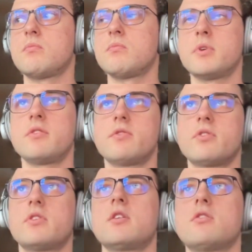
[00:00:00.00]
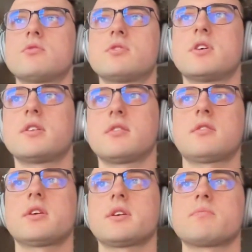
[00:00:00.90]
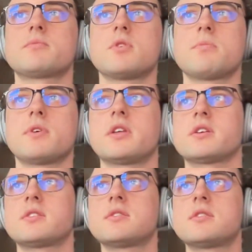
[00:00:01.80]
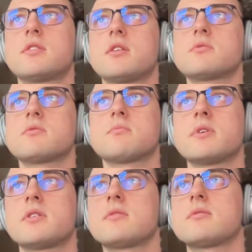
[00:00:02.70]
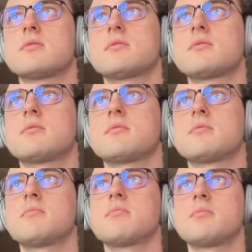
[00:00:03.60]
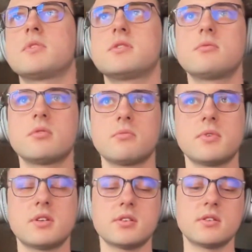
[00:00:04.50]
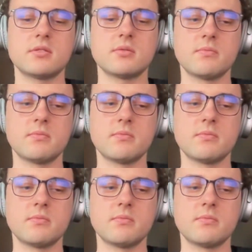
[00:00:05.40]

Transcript: But even then, you're saying that like something like 16,000 might. That still not make sense.